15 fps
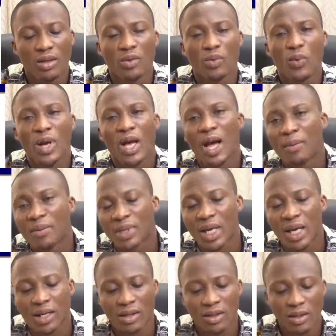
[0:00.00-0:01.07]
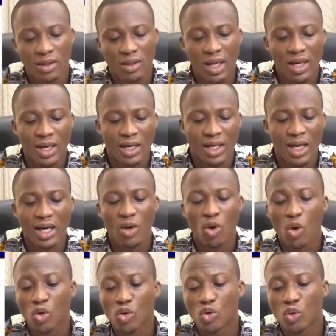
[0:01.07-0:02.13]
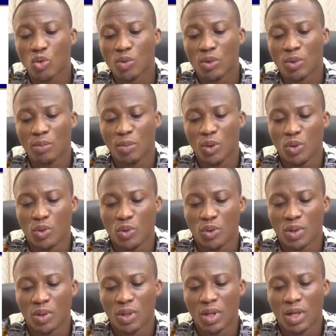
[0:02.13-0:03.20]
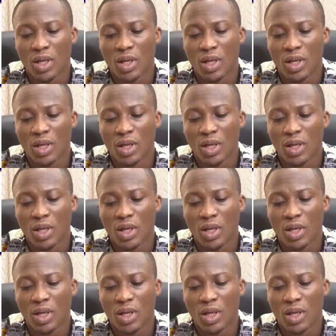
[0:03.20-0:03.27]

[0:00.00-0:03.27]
where AppScan Standard can also be used.